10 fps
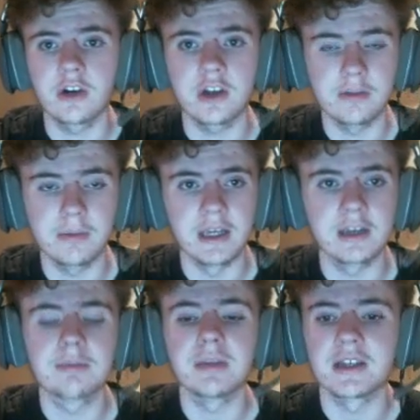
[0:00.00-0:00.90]
are gonna
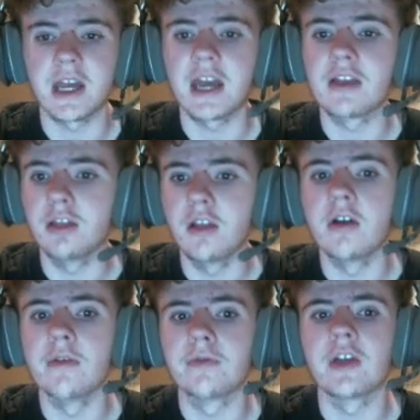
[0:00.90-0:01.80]
make because I
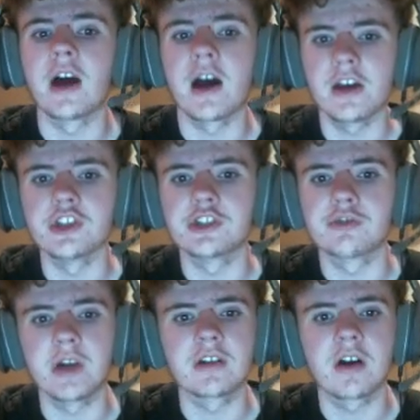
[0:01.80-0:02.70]
love the Isles
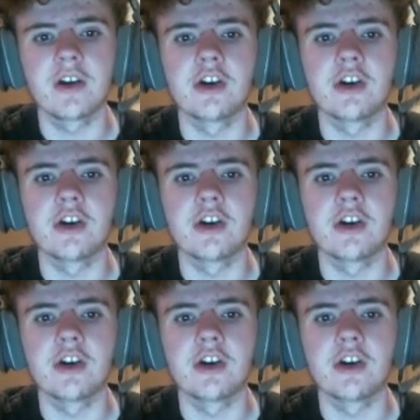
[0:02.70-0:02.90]
red Carno.